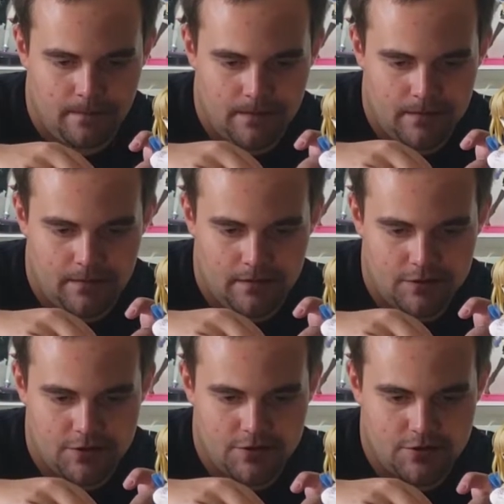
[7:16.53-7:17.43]
the
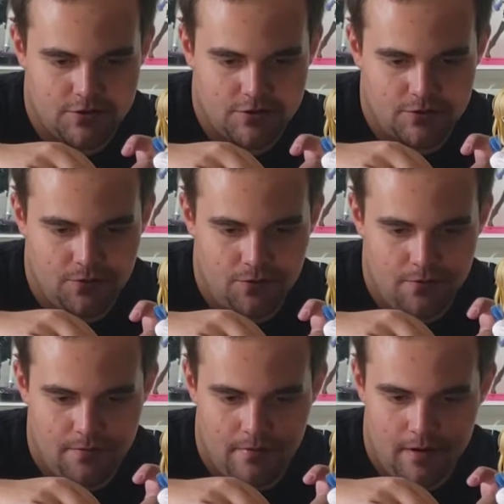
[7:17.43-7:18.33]

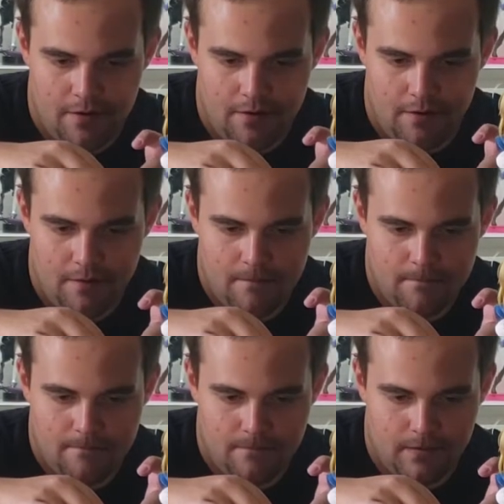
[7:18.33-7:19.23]
sword better.
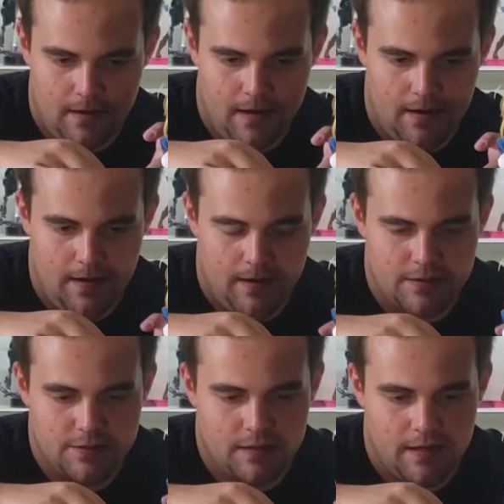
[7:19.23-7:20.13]
Yeah,
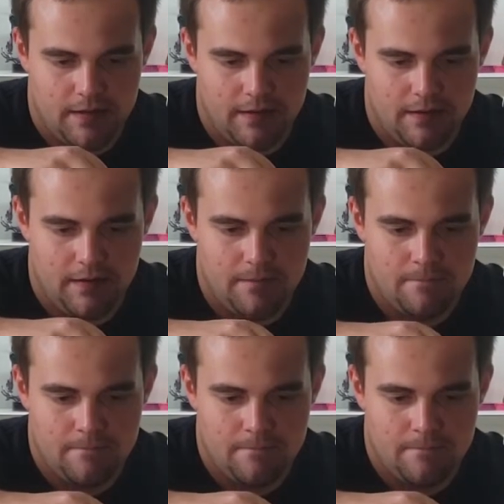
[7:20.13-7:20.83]
it's sliding in there.